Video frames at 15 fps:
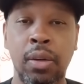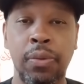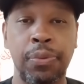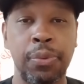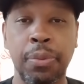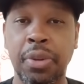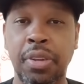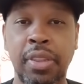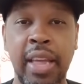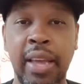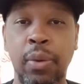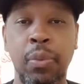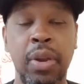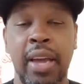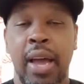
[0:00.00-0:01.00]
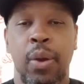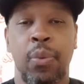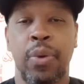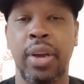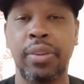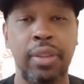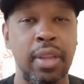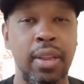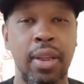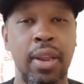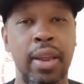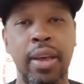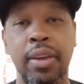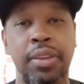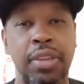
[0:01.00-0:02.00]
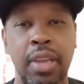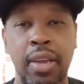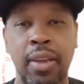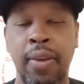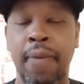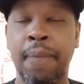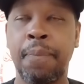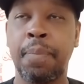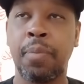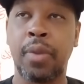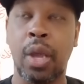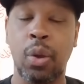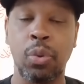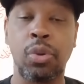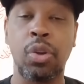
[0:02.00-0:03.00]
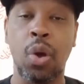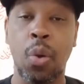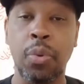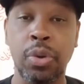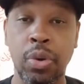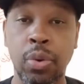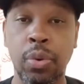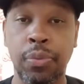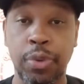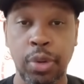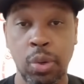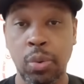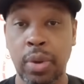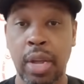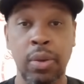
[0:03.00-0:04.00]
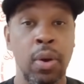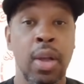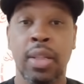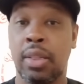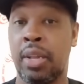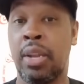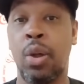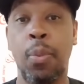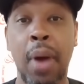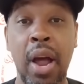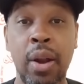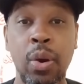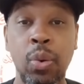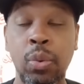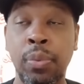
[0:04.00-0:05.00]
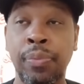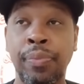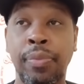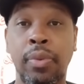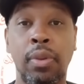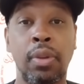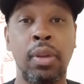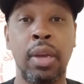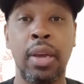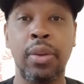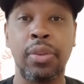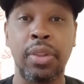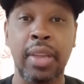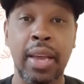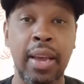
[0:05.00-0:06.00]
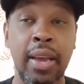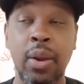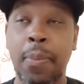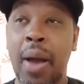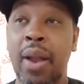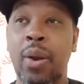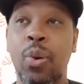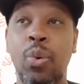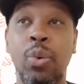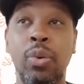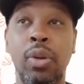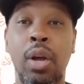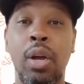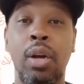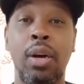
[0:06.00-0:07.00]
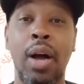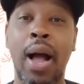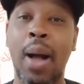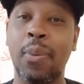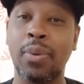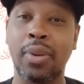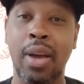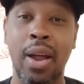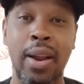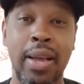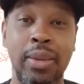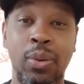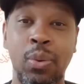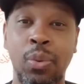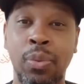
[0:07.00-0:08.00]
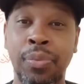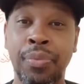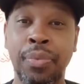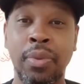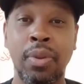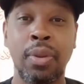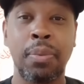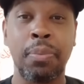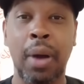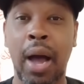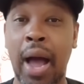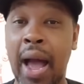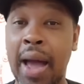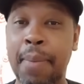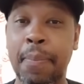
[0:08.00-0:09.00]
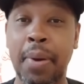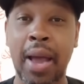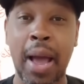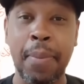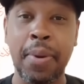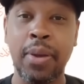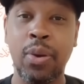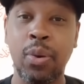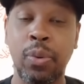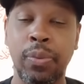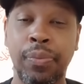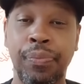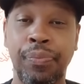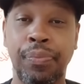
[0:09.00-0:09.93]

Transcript: From the state when he got arrested in the LC that he was charged with you for shooting at you. And nobody knew, and here's the thing, anybody knew Hot was gunning at you, but Hot blabbing you.